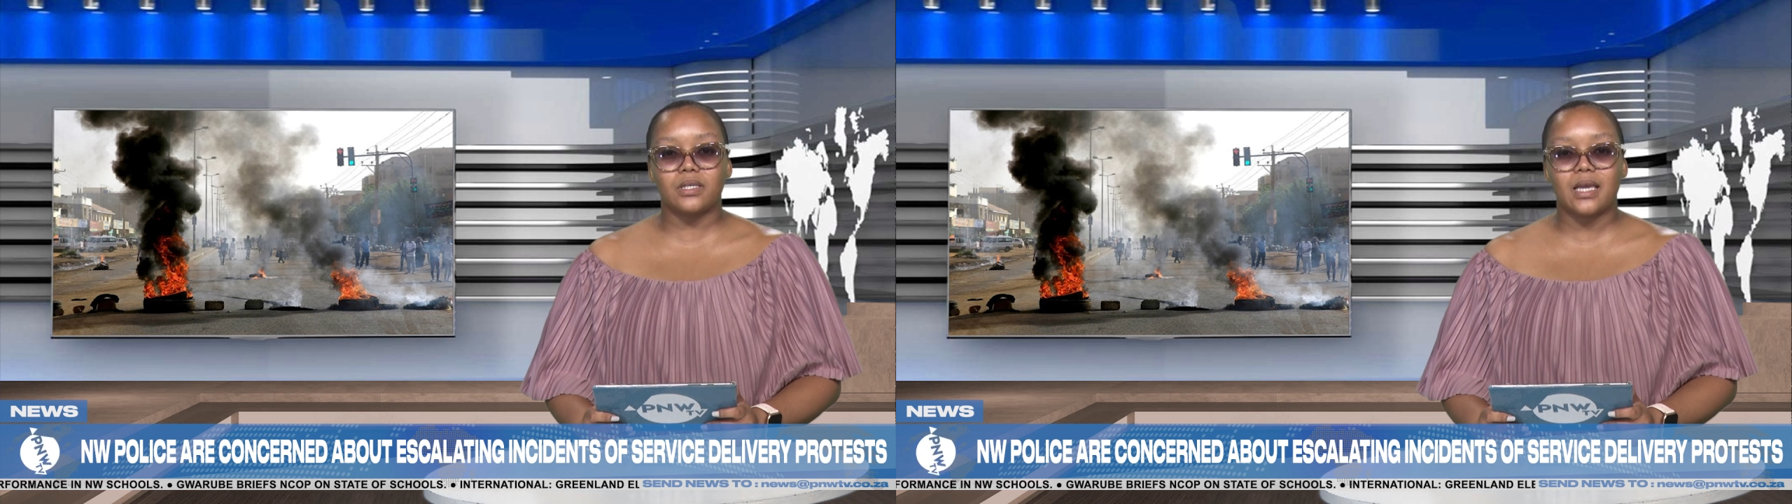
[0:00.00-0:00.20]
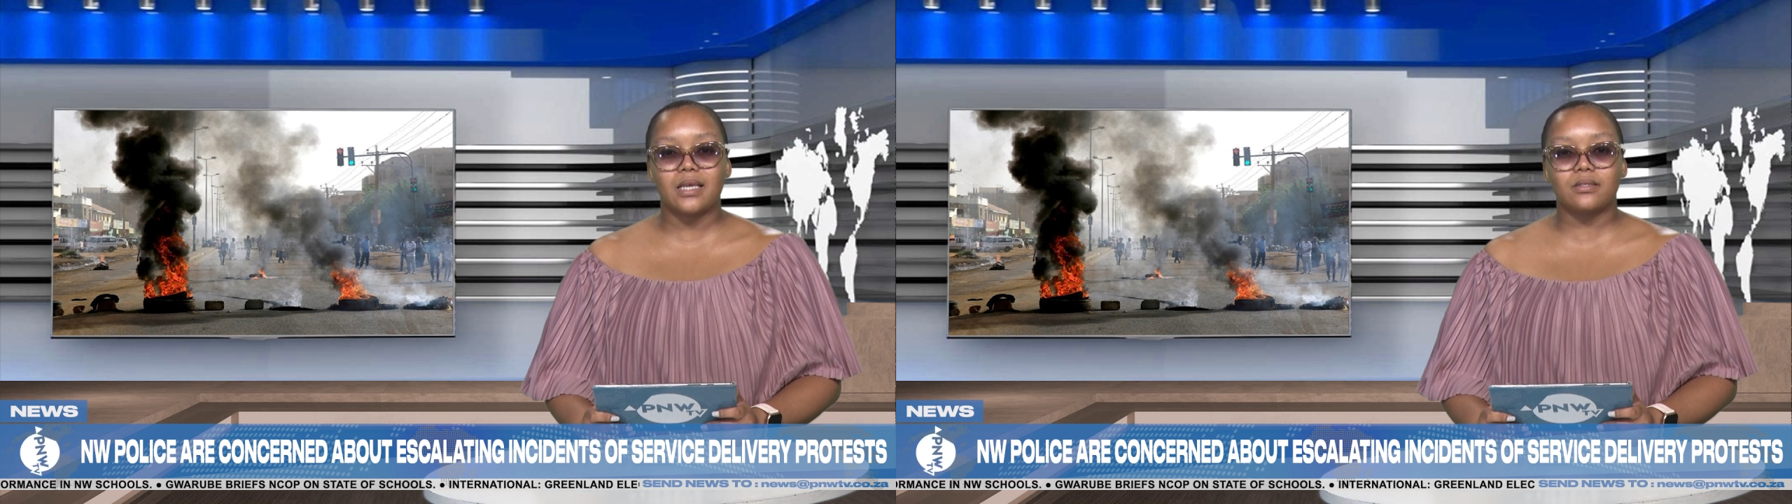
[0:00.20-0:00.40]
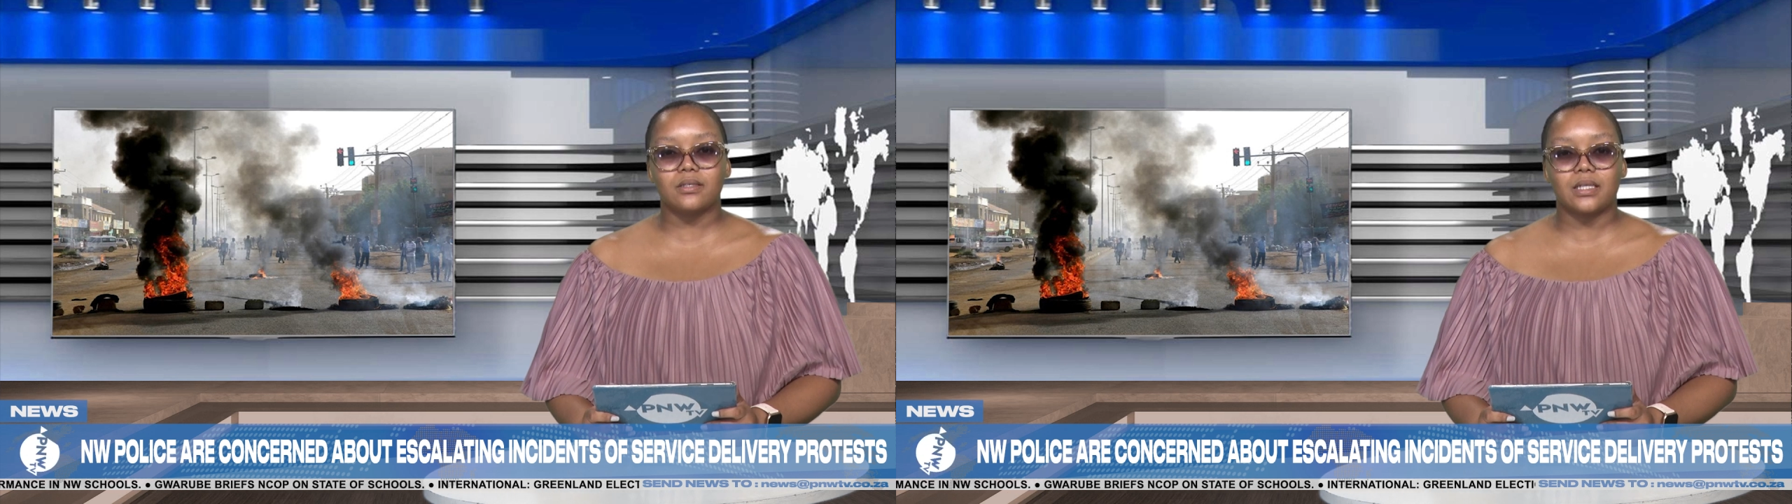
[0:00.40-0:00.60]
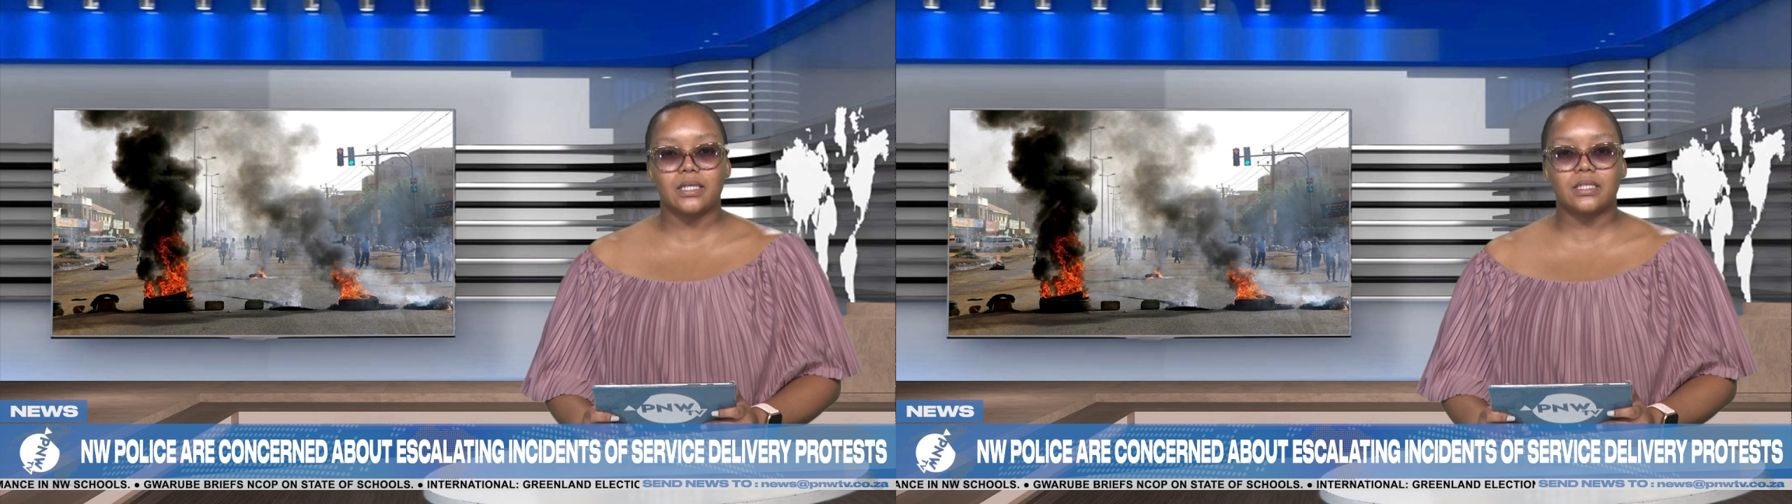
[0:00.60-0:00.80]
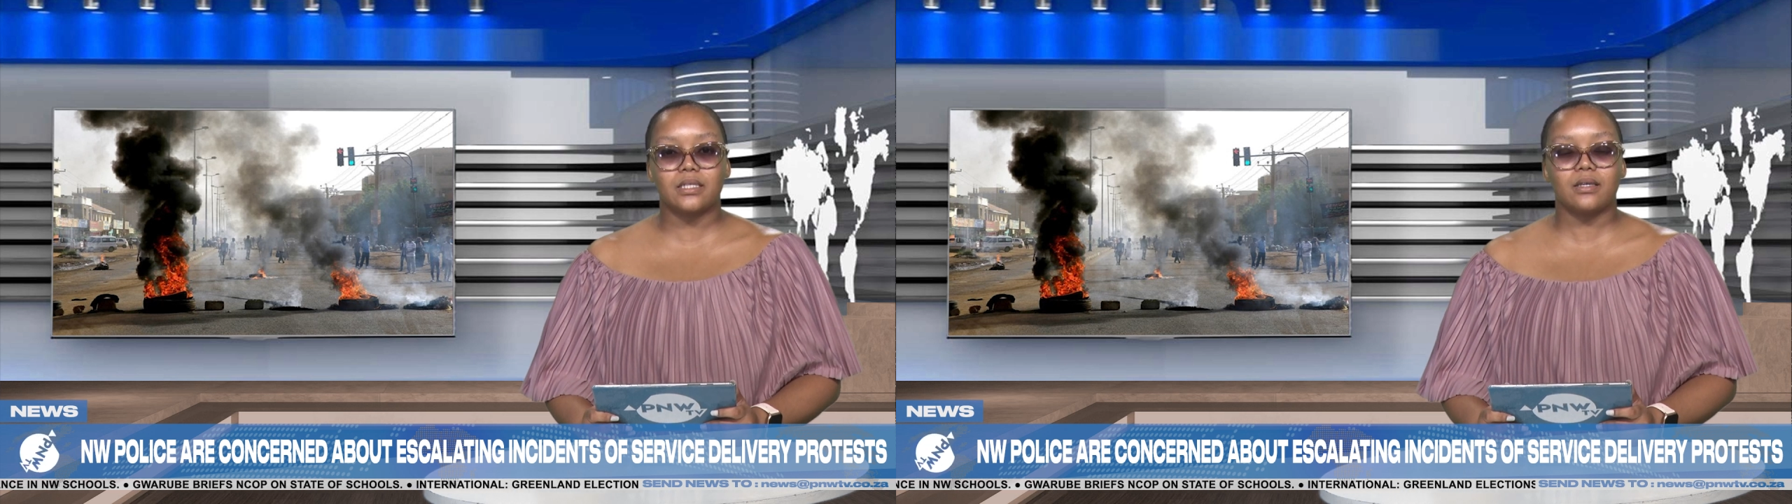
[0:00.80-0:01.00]
the
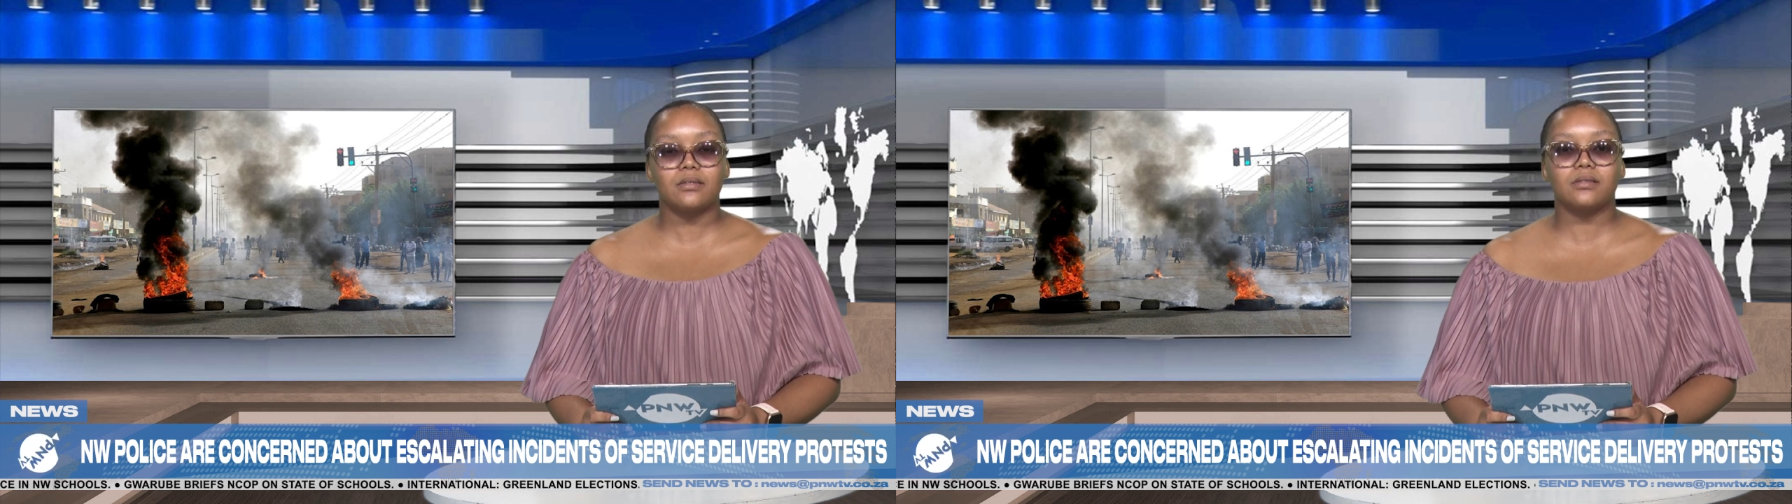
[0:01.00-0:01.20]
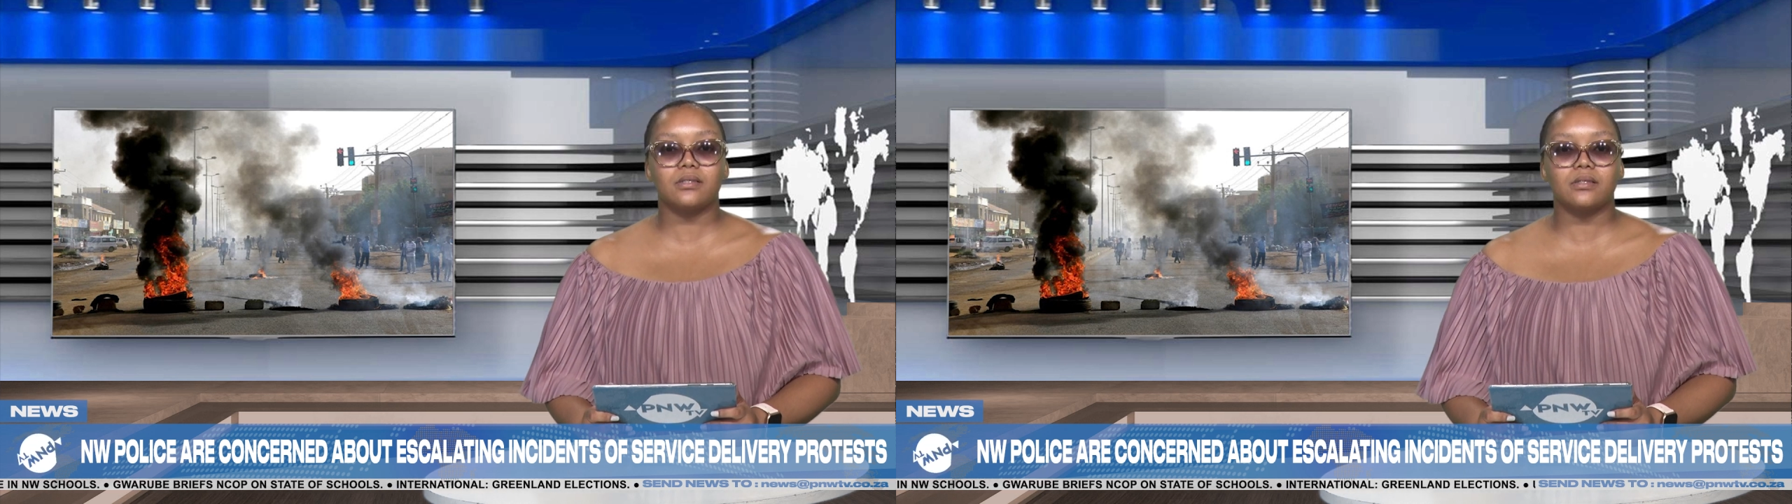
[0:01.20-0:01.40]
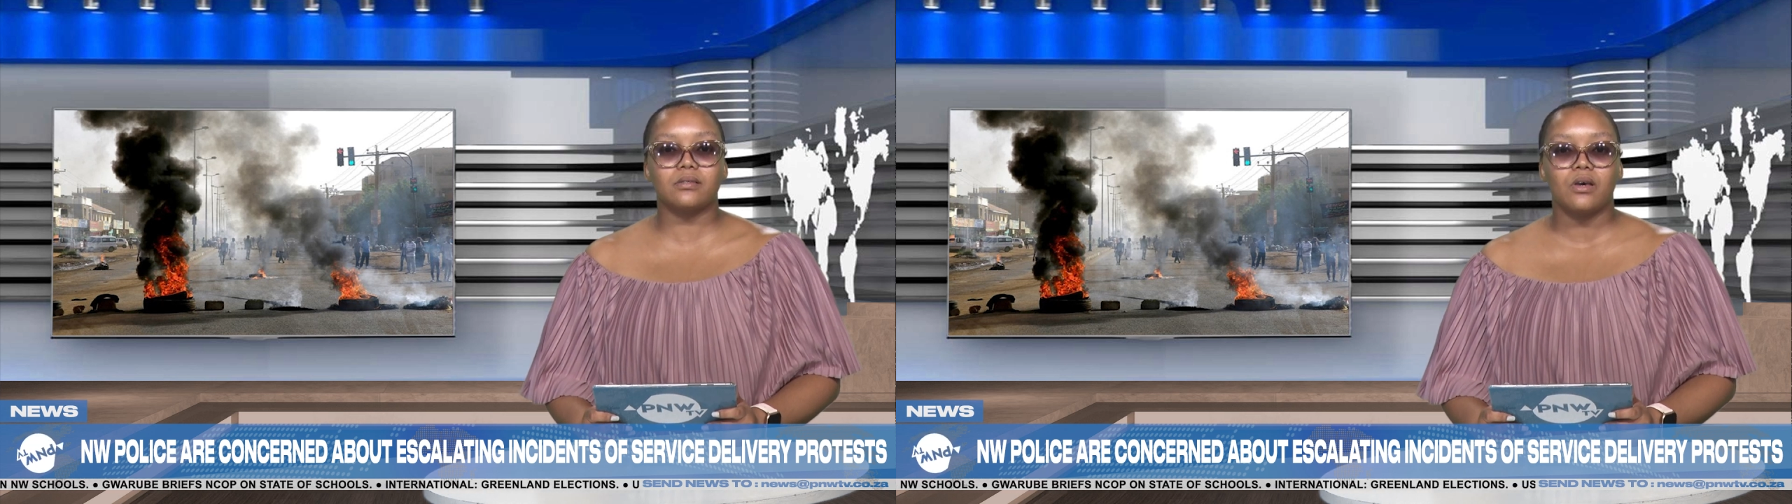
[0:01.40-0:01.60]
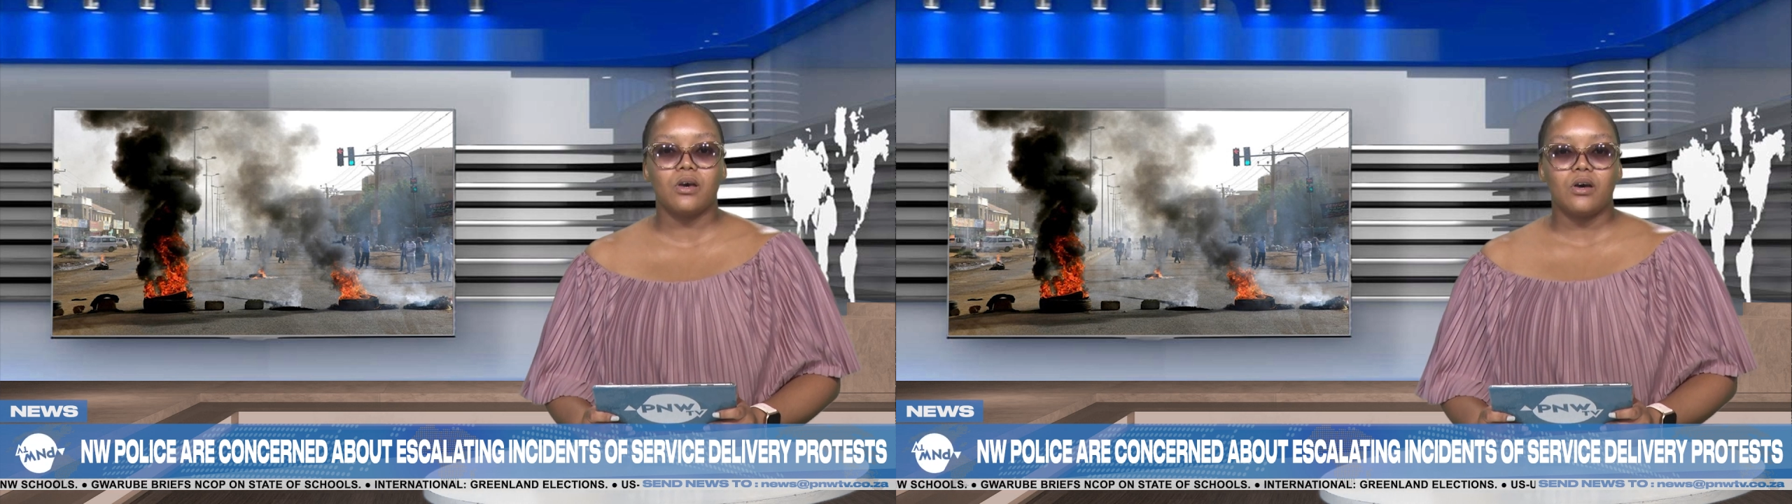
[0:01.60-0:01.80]
escalating incidents